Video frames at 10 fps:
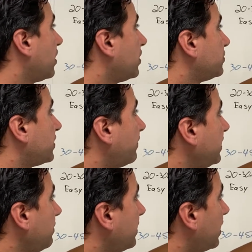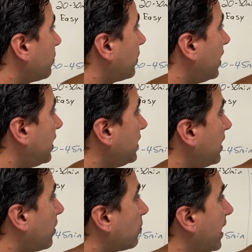70-minute run, a
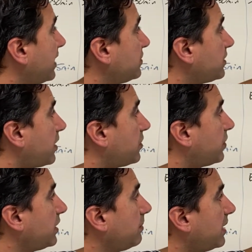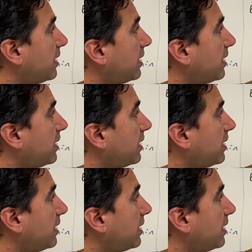rest, a 30-minute